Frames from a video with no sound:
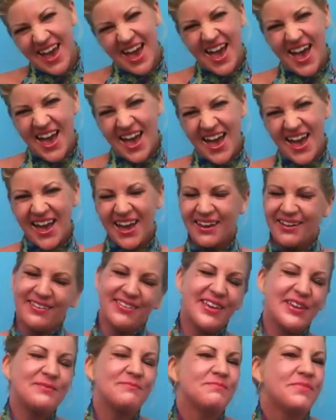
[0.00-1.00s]
Yay!
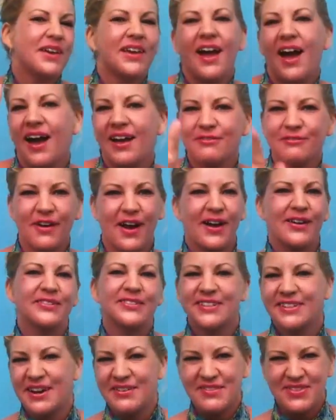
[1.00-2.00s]
And then big high
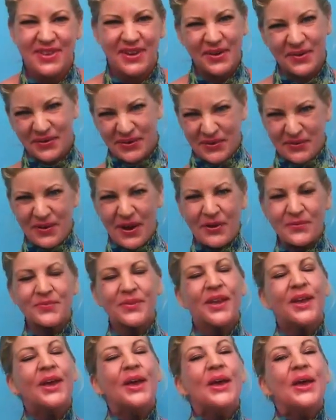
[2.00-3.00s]
fives and everything going around.
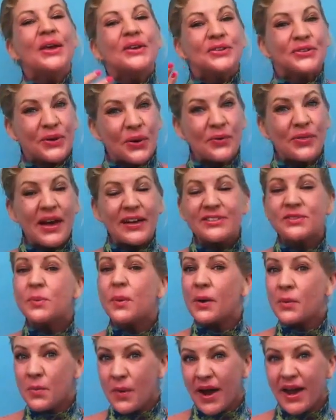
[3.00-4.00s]
So that's
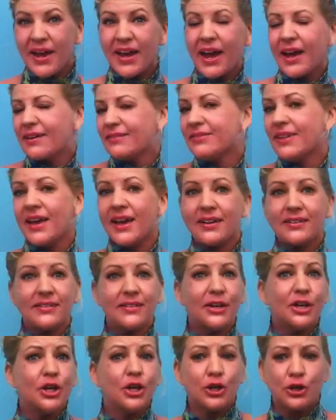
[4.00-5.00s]
one way, and
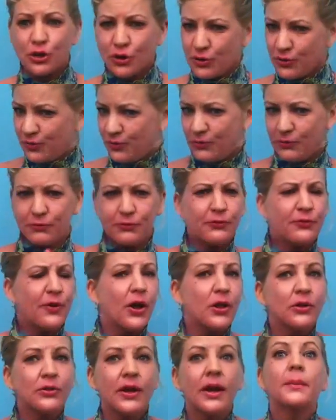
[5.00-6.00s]
then, you know,
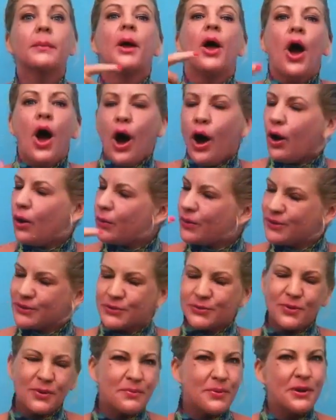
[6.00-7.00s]
follow them,
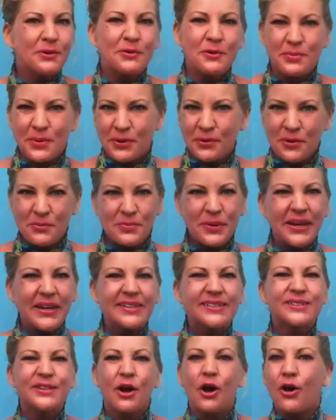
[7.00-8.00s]
always repeat, repeat,
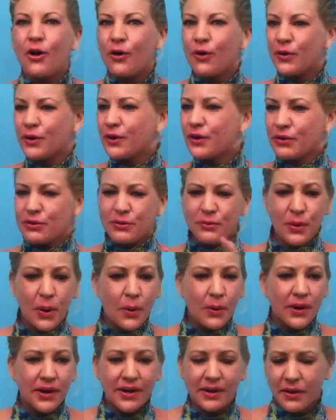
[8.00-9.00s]
repeat, so you can
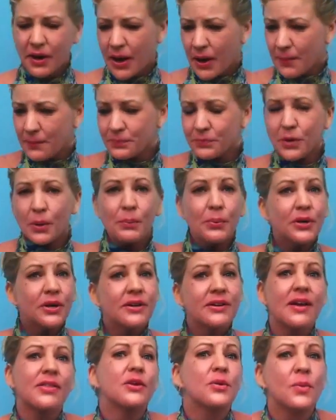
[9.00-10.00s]
throw it, um, put
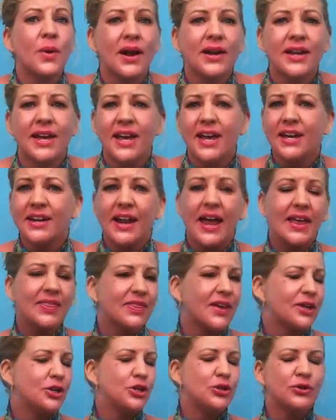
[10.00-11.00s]
another one in, and
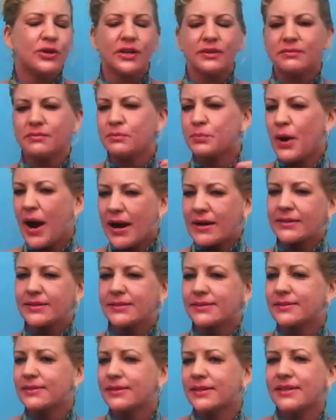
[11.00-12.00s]
then you can
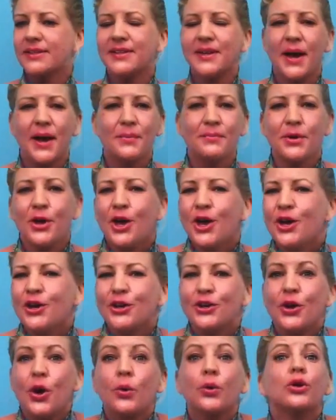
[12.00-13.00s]
practice the, um,
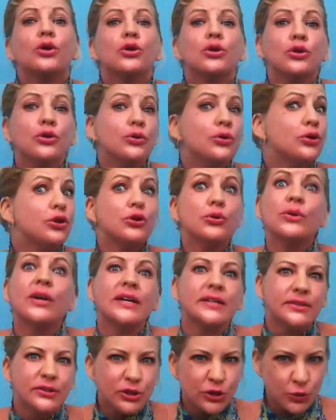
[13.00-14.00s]
you know, you, you
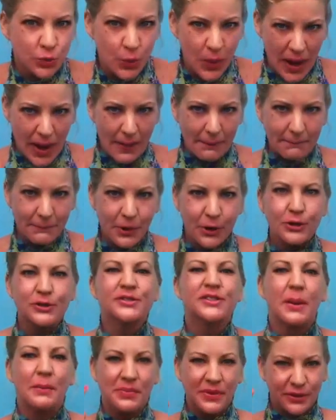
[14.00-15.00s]
can swim or
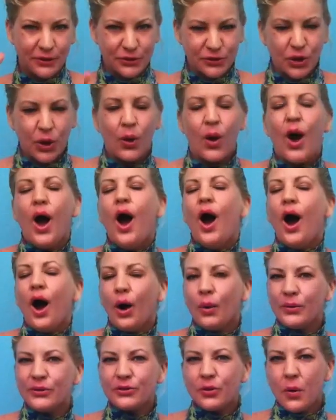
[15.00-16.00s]
something. So
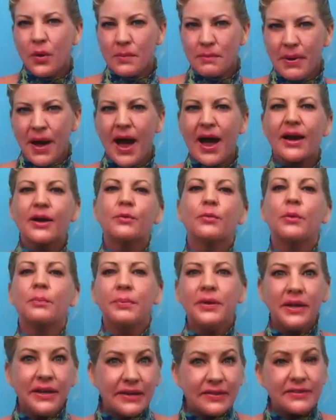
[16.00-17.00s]
always going back,
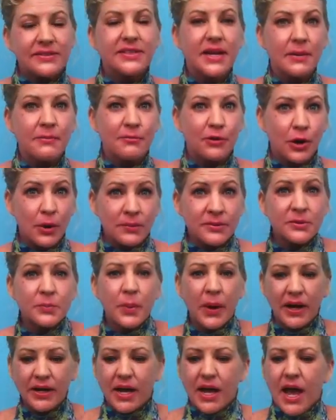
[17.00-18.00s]
repeating the same verbs,
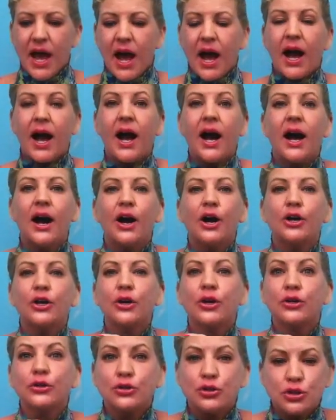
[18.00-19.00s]
but uh,
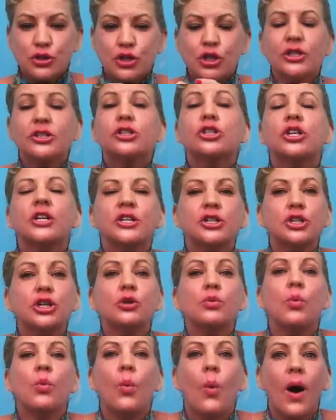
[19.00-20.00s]
just
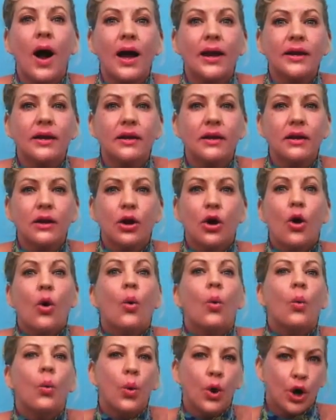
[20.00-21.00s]
changing one
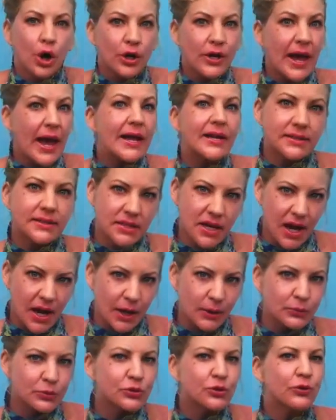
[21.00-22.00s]
word a
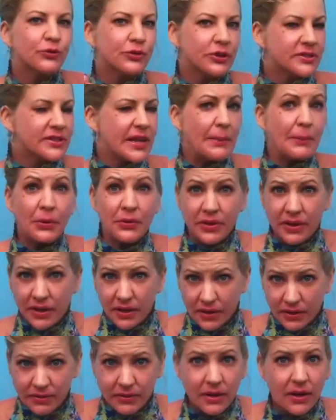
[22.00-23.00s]
time. So for example,
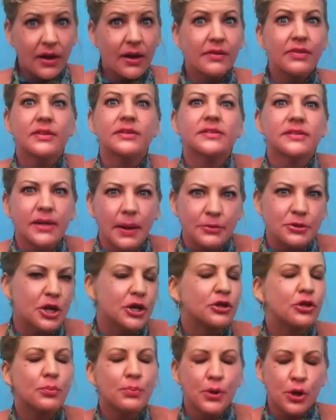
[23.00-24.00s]
the, the, the
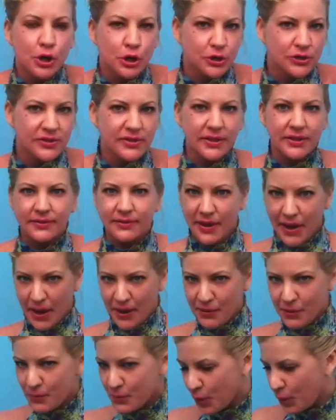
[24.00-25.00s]
subject, the person,
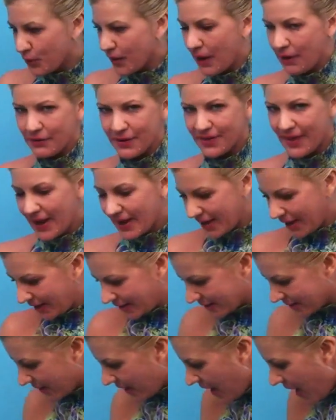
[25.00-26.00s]
okay, the pronoun in that
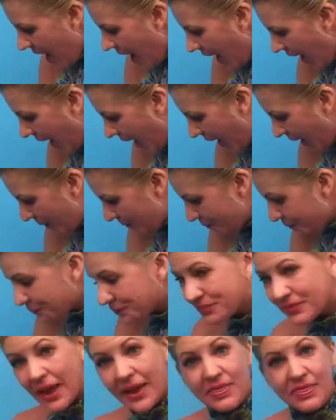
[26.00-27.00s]
case.
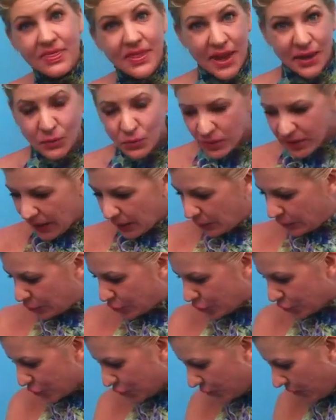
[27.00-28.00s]
Um, and then what I
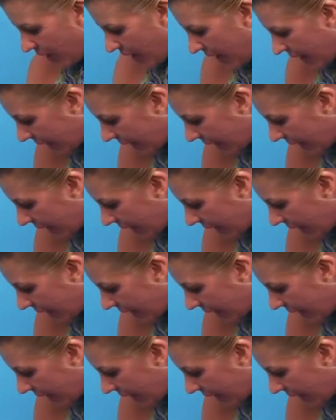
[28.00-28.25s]
would do